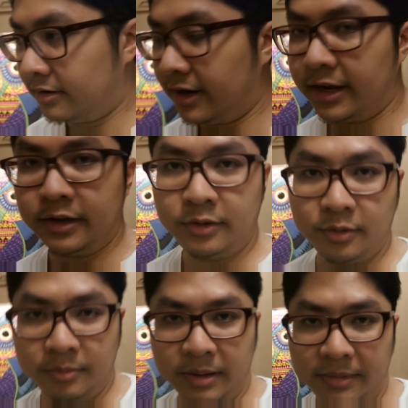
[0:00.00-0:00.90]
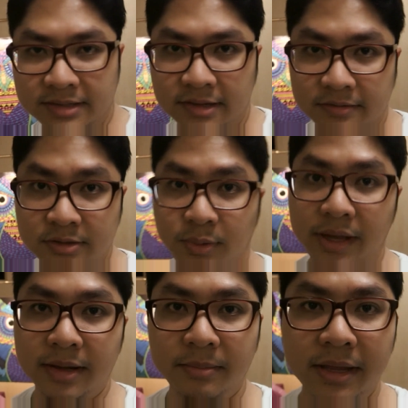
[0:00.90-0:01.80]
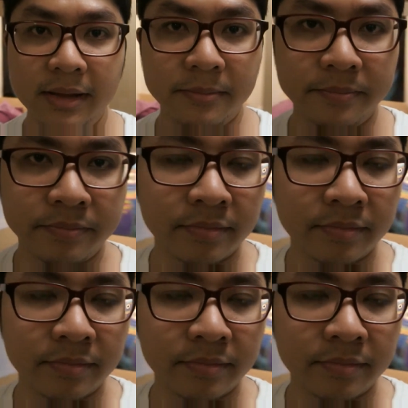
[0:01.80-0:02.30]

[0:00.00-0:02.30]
trying to make myself sweat a bit.